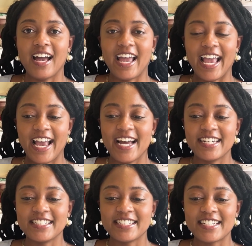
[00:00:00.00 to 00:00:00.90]

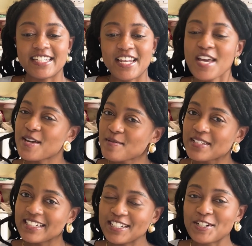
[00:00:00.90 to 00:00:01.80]
and it
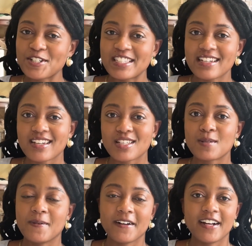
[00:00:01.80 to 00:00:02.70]
was an interesting
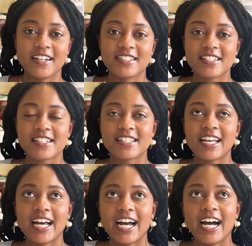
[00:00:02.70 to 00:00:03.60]
experience.
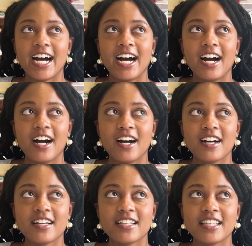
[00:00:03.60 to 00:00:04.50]

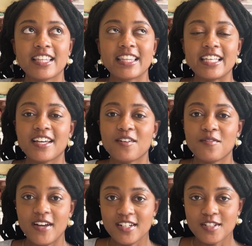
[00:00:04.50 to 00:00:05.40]
The
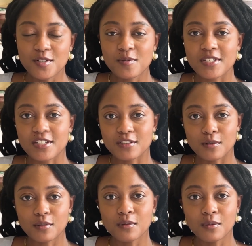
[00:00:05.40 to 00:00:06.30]
event was a
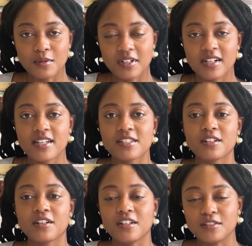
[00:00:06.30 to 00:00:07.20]
local
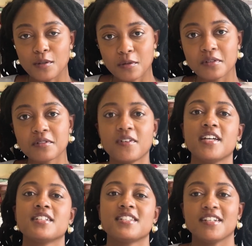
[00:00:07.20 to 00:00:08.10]
organizer, a local
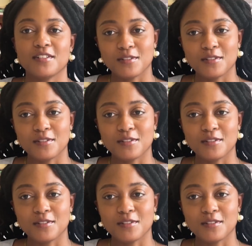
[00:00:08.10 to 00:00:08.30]
event at a